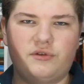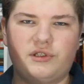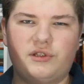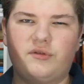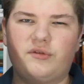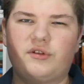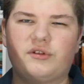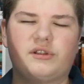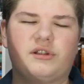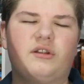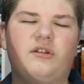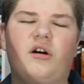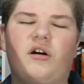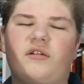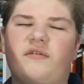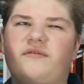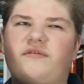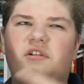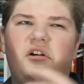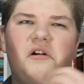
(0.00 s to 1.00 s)
So there's a lot
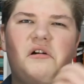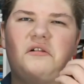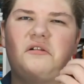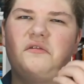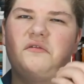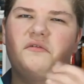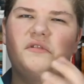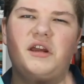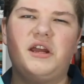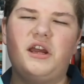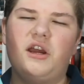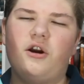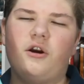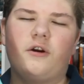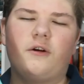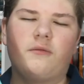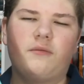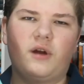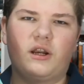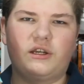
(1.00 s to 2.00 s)
of talk of
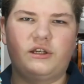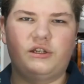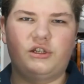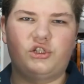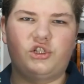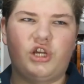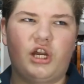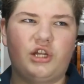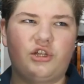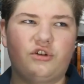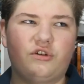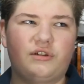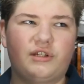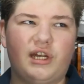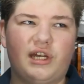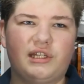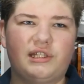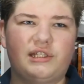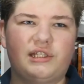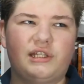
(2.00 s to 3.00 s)
her wanting to change her
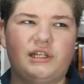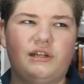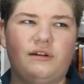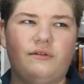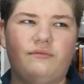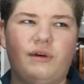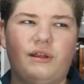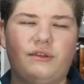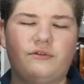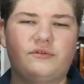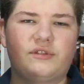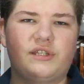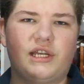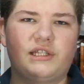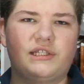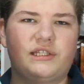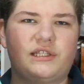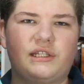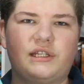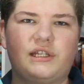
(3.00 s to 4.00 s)
destiny and whether
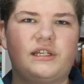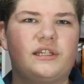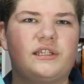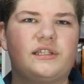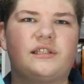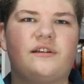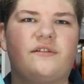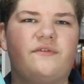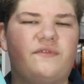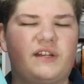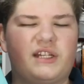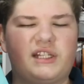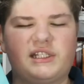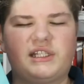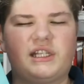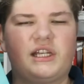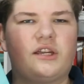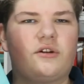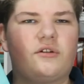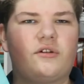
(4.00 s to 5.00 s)
destiny is a fixed
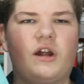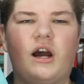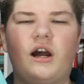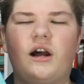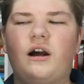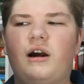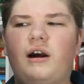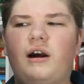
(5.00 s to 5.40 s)
thing or not.